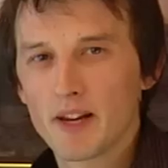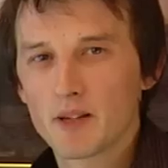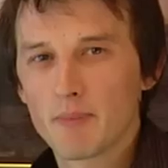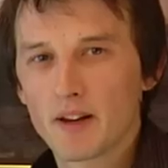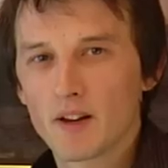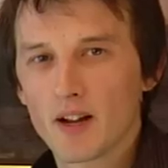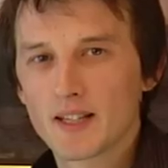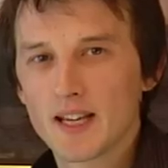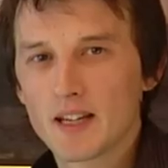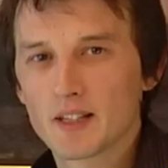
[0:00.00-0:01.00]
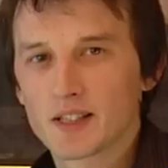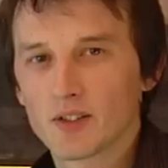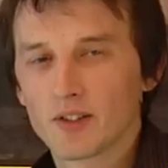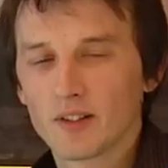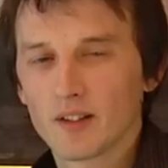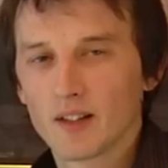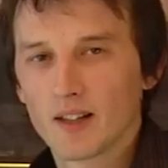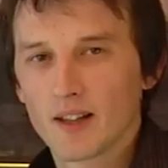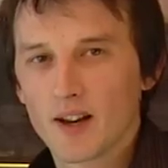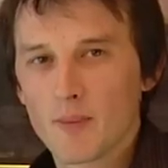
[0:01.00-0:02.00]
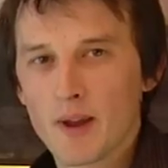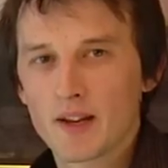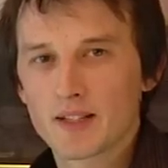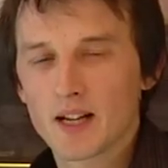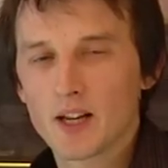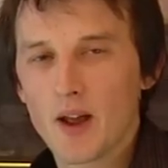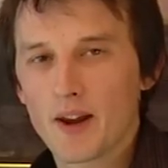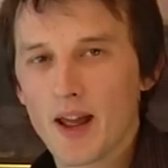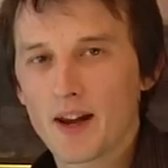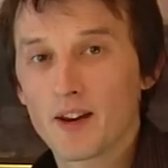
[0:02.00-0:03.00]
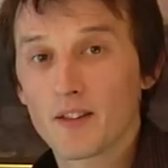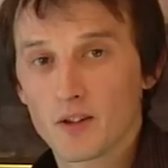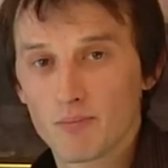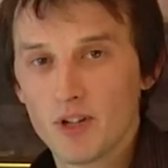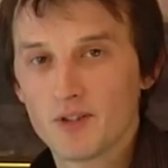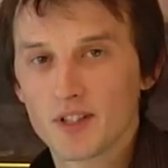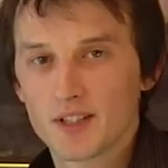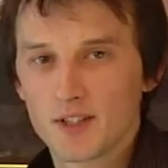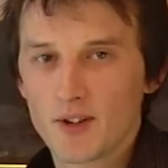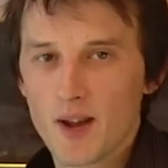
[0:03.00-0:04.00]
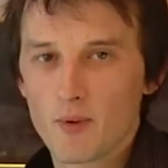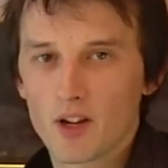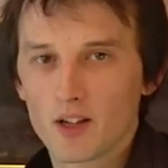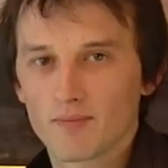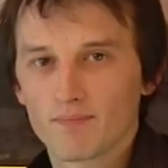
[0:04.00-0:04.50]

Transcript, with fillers: independent IT consultant. I'm here to tell you how to add another computer to your network.